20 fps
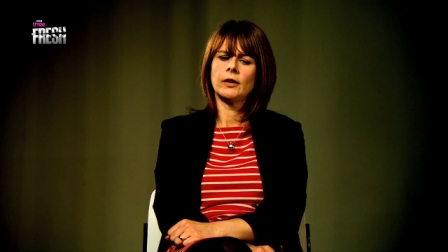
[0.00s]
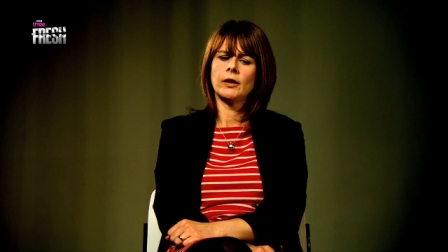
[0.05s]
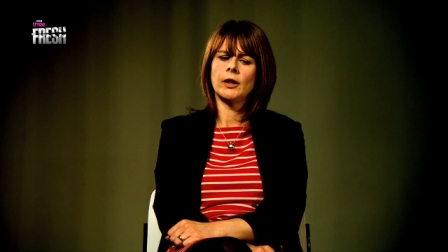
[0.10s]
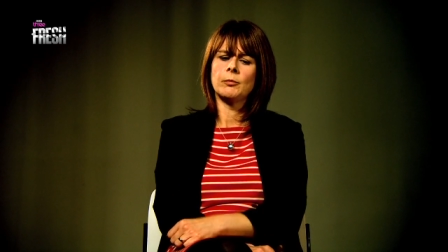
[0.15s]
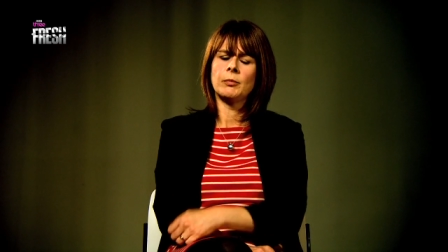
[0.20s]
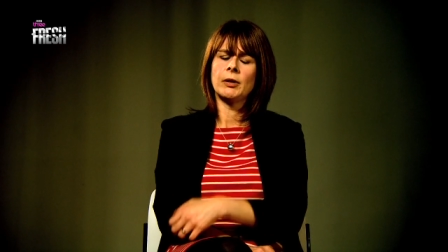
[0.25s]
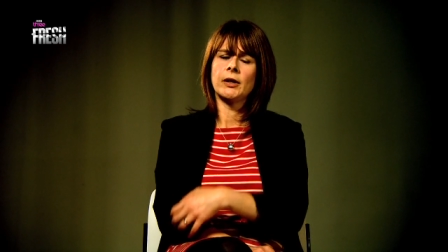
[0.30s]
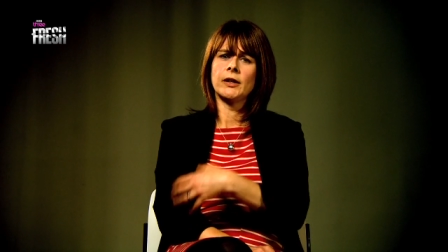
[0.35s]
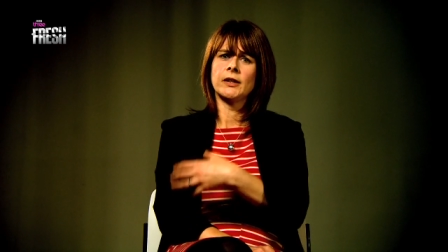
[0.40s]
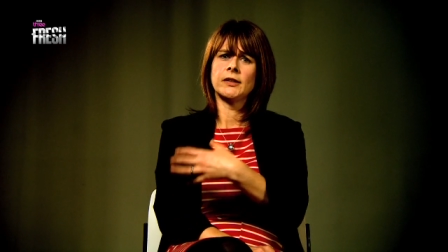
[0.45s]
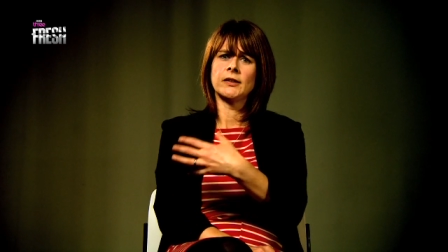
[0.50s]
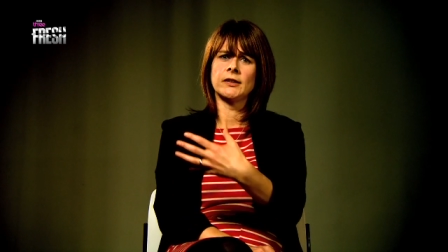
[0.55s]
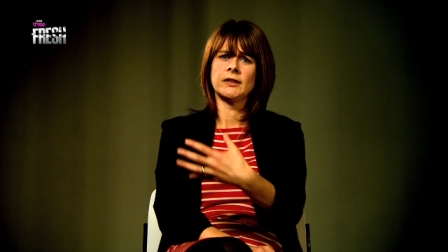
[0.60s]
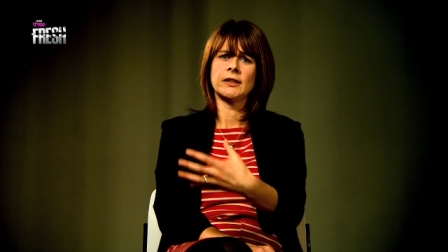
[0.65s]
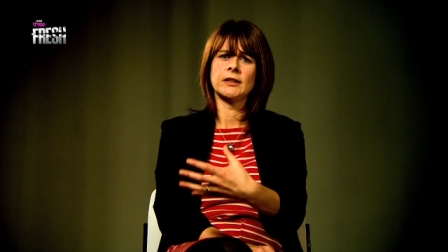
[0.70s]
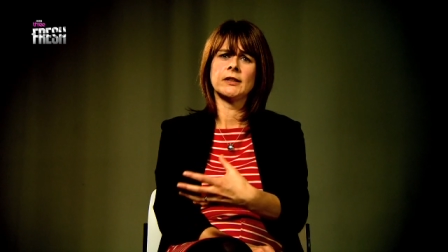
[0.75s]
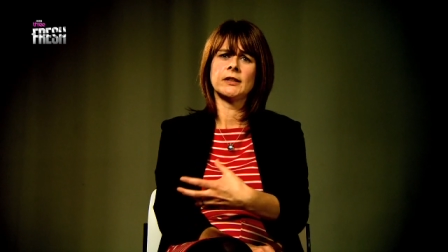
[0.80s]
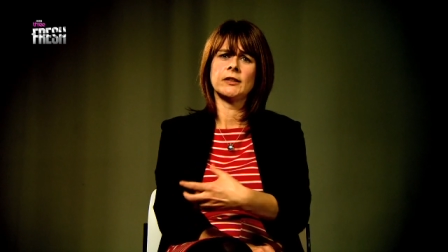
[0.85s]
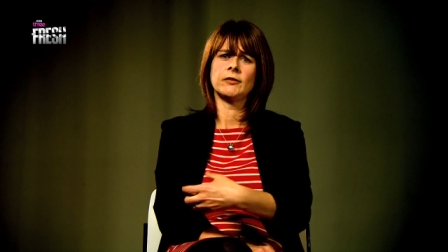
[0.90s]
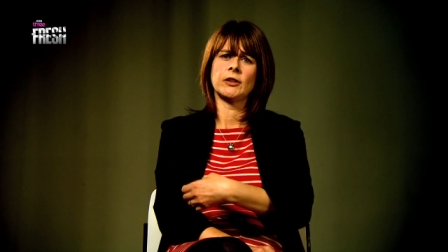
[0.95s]
a person's
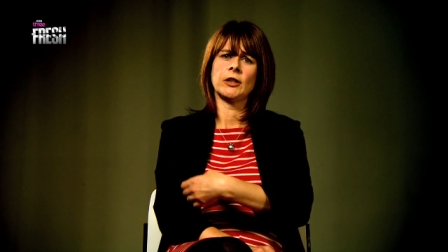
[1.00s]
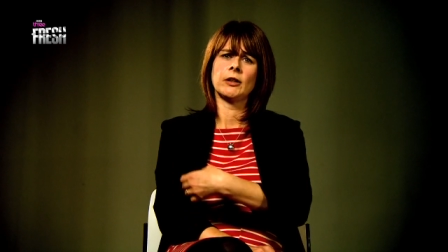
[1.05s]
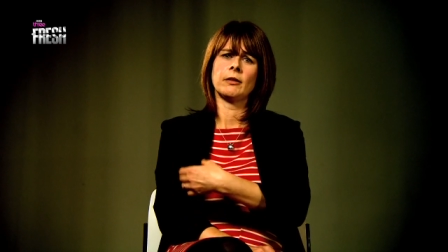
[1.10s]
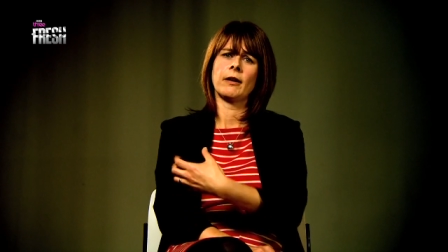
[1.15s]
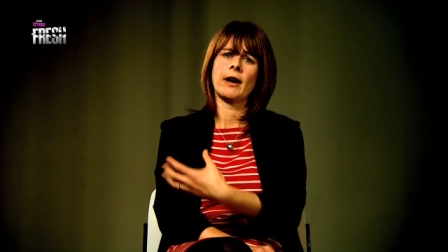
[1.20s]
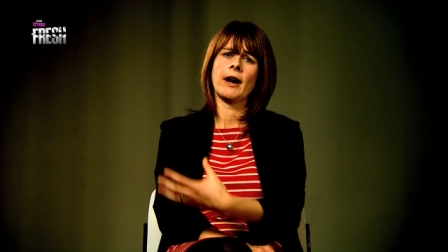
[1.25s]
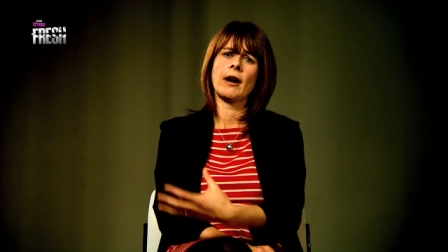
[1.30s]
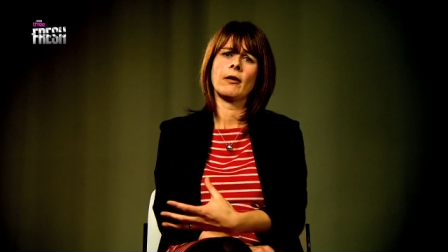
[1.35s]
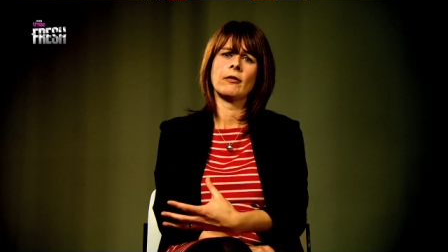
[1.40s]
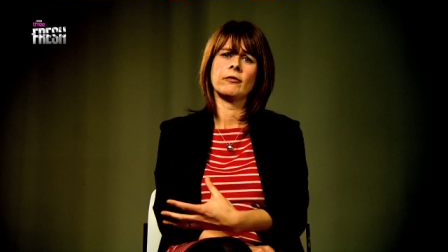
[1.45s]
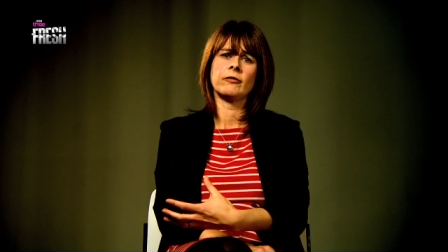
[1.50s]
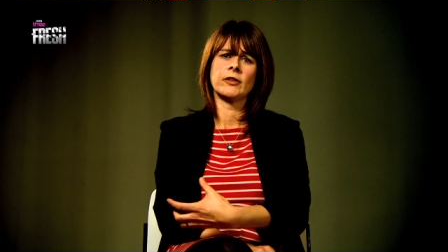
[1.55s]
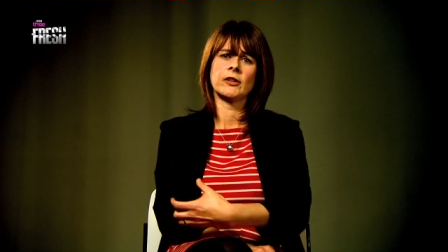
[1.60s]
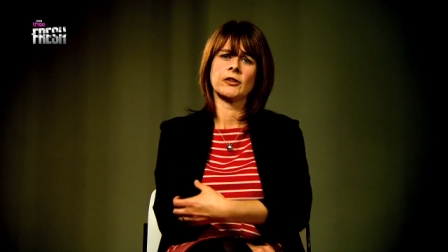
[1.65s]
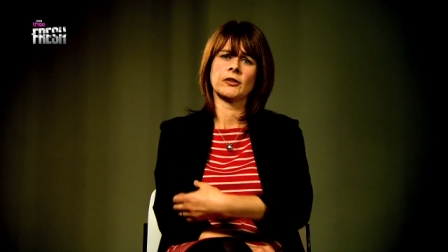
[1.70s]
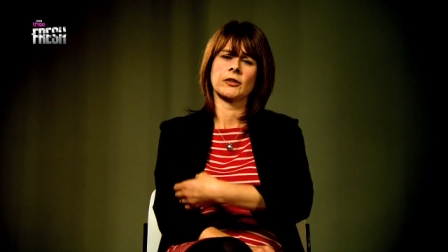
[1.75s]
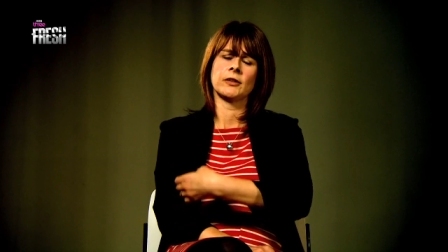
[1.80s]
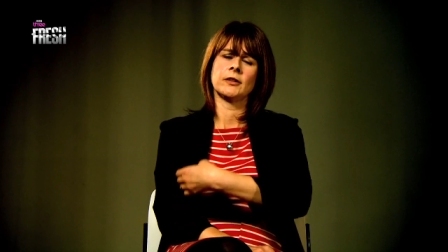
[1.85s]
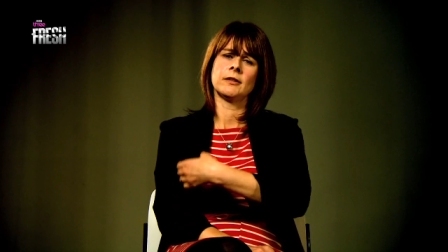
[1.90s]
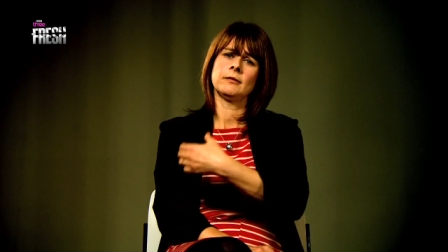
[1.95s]
interview out of
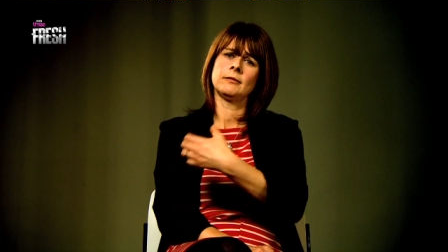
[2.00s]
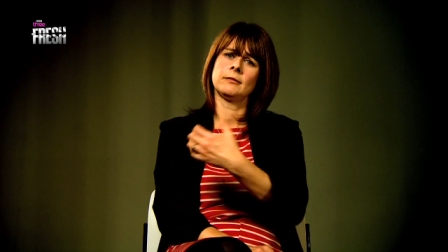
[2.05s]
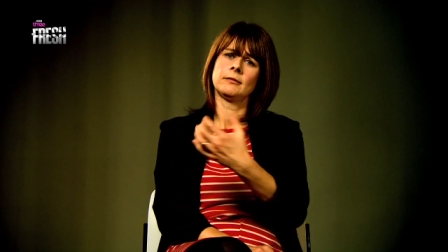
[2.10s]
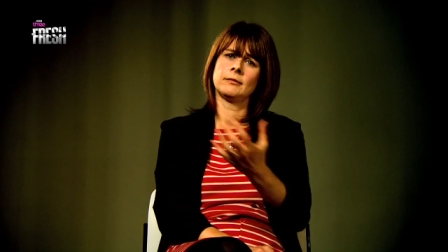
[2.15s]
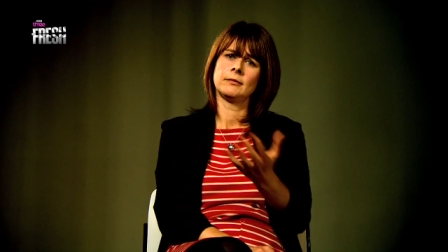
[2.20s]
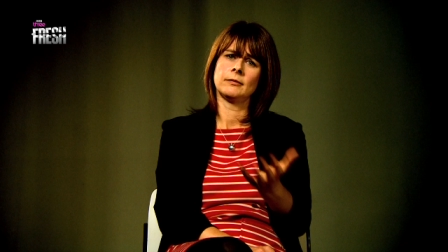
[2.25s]
vision